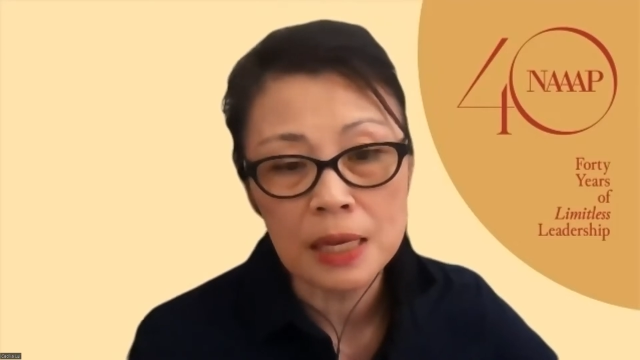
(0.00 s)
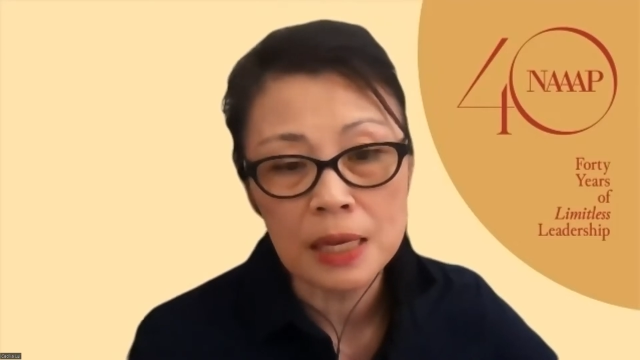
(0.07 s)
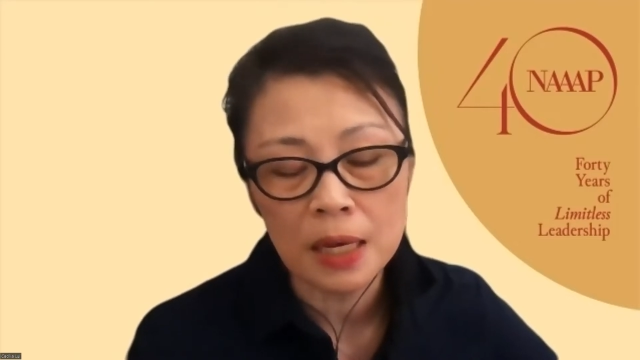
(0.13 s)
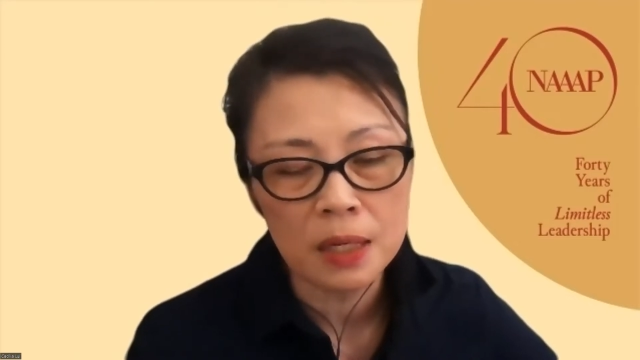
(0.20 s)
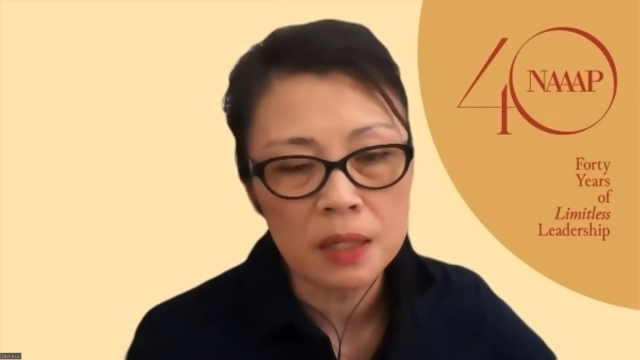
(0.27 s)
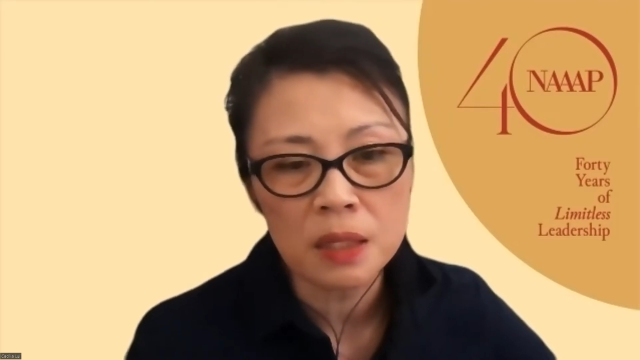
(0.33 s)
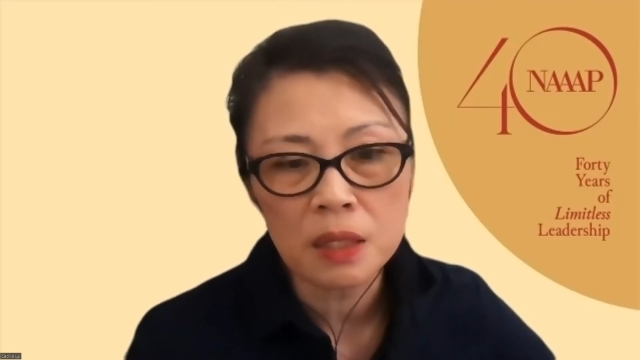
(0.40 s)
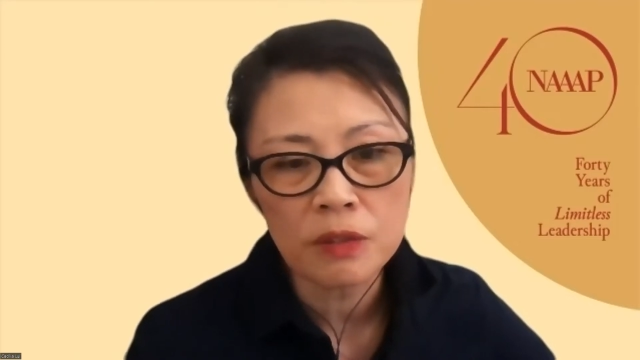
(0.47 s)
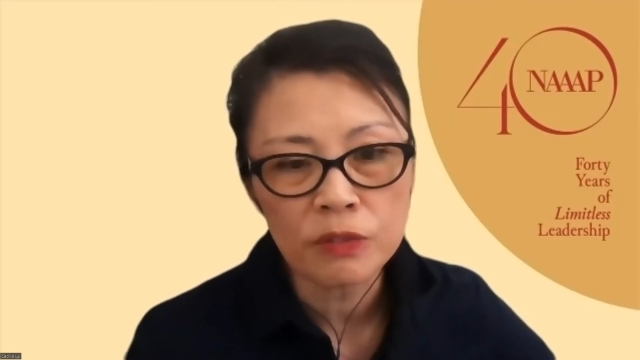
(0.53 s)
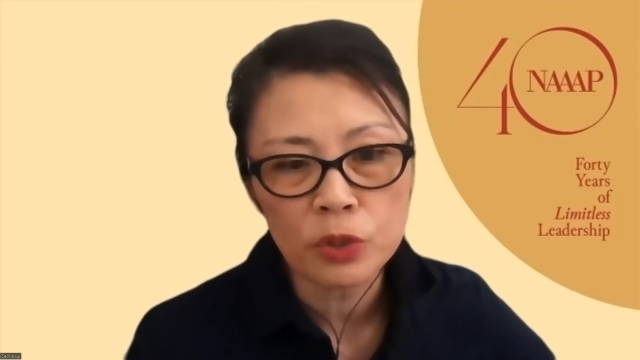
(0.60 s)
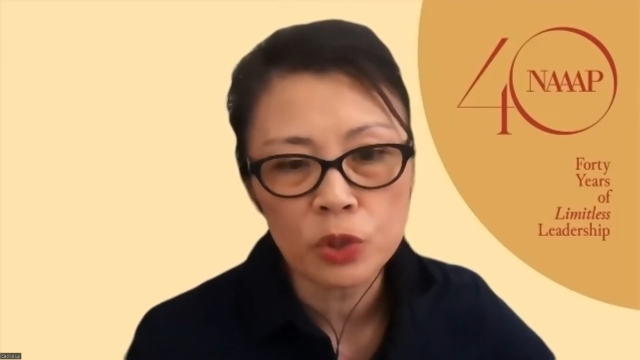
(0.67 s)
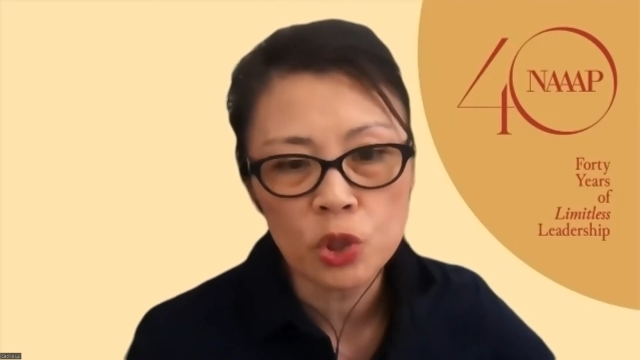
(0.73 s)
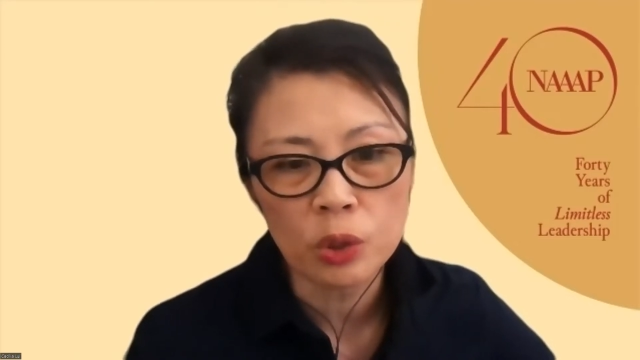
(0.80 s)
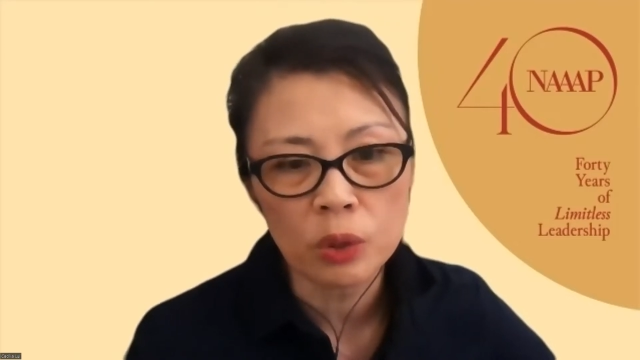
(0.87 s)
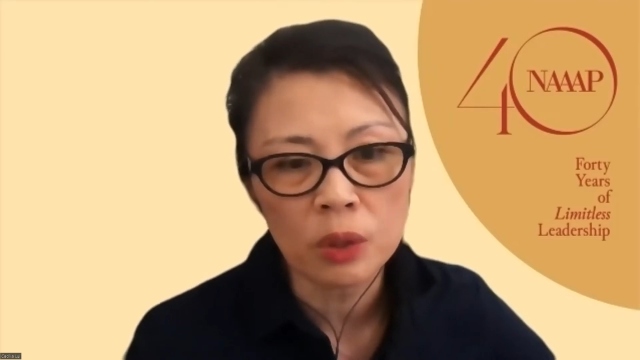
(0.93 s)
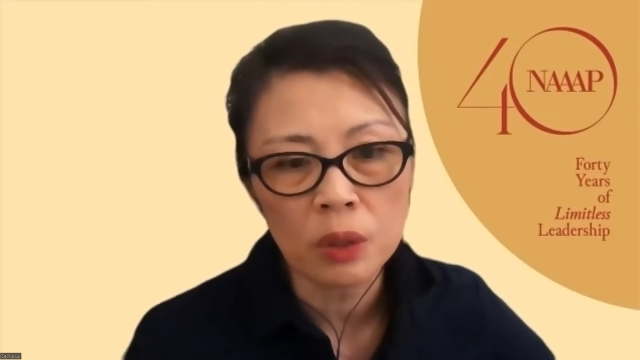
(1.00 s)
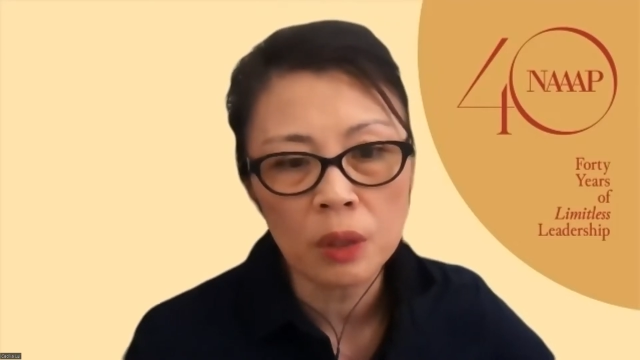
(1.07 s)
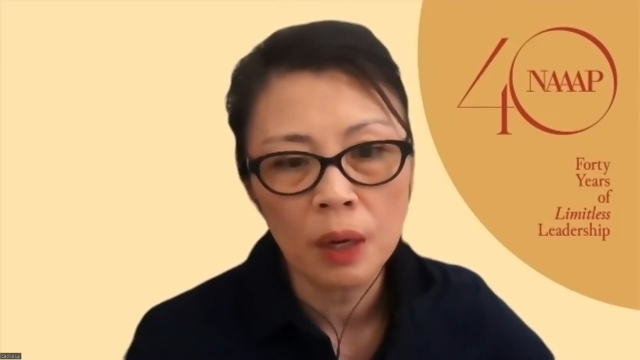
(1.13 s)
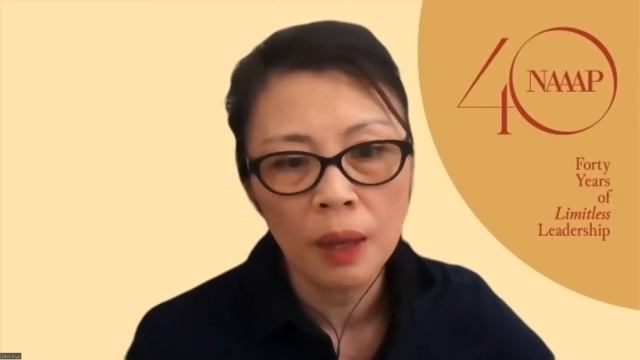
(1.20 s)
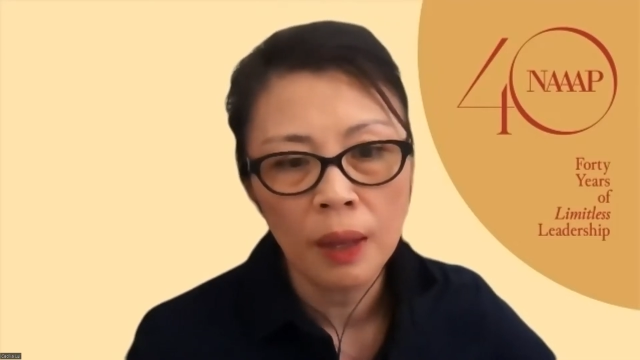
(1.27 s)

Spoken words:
Canada for sure.